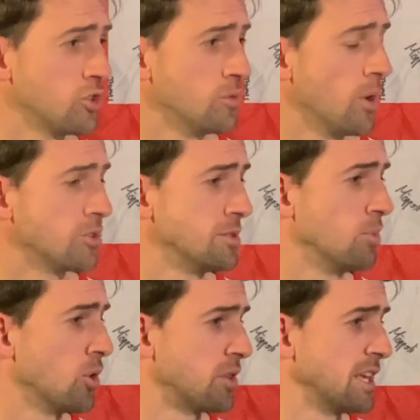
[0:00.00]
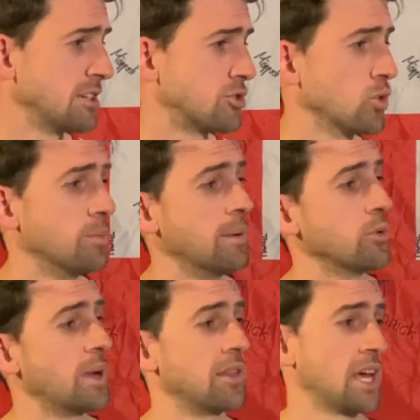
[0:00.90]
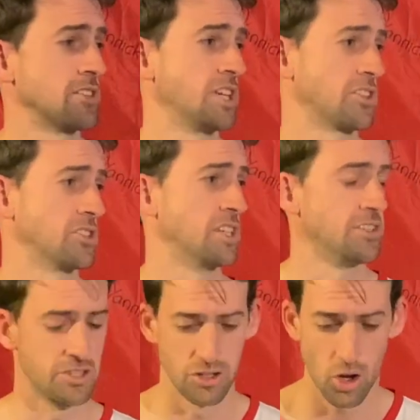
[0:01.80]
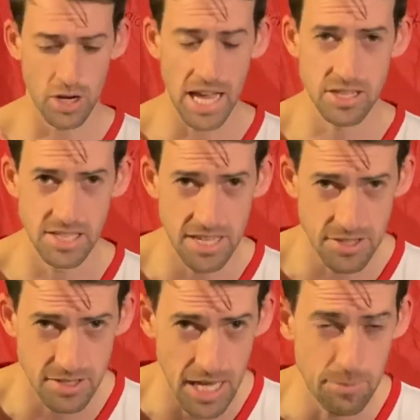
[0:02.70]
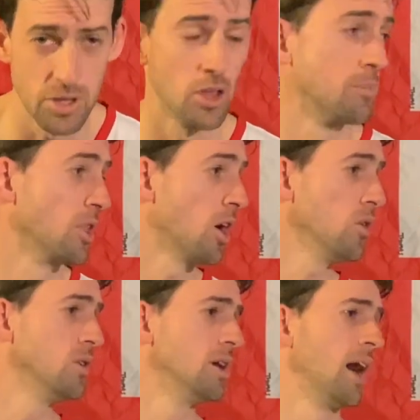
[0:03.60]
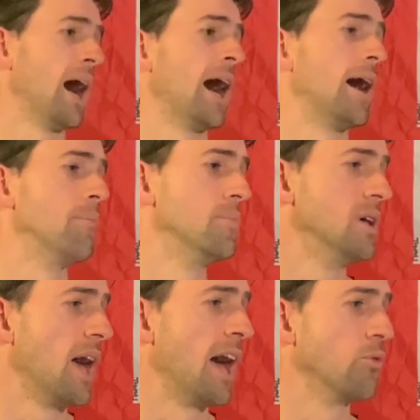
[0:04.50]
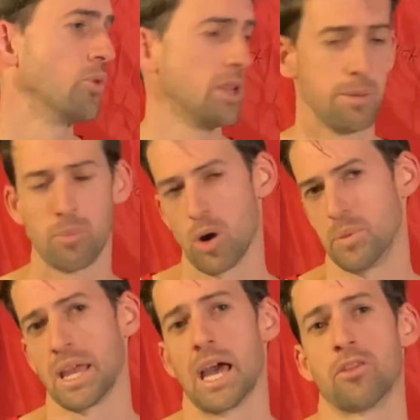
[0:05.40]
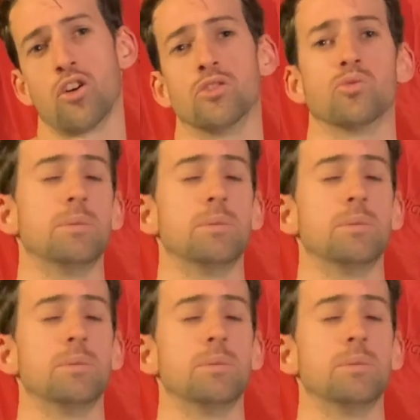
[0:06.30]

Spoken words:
most important things to remember about that section is the non-accents, keeping them low, and really popping out those rim